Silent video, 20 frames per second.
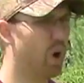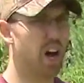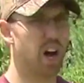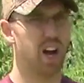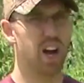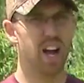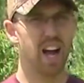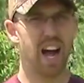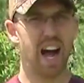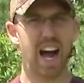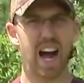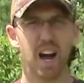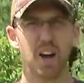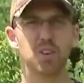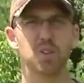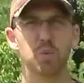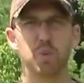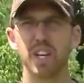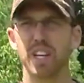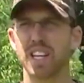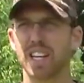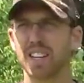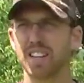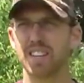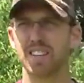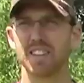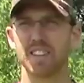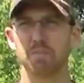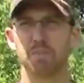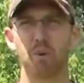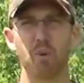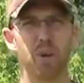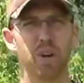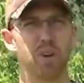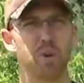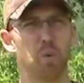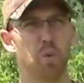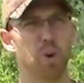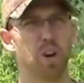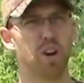uh, how did we get to the
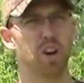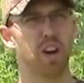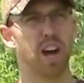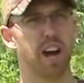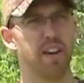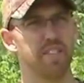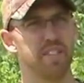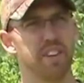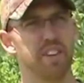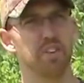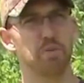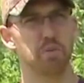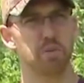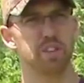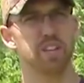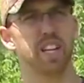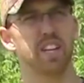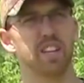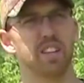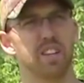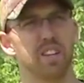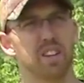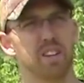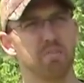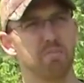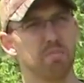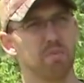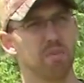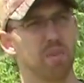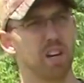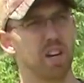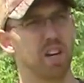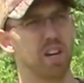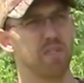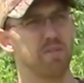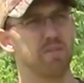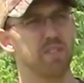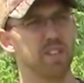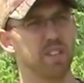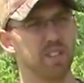point where on um, this particular
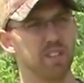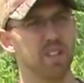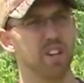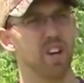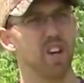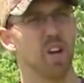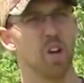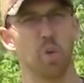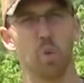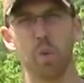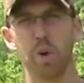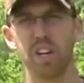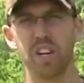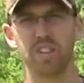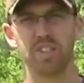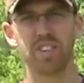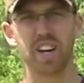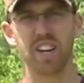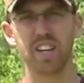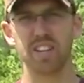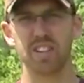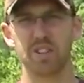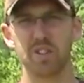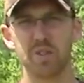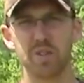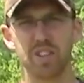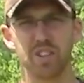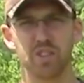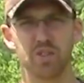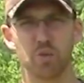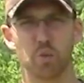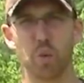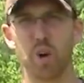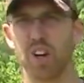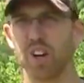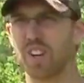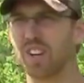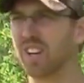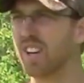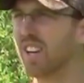uh, field we decided to do this?
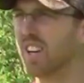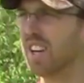Well,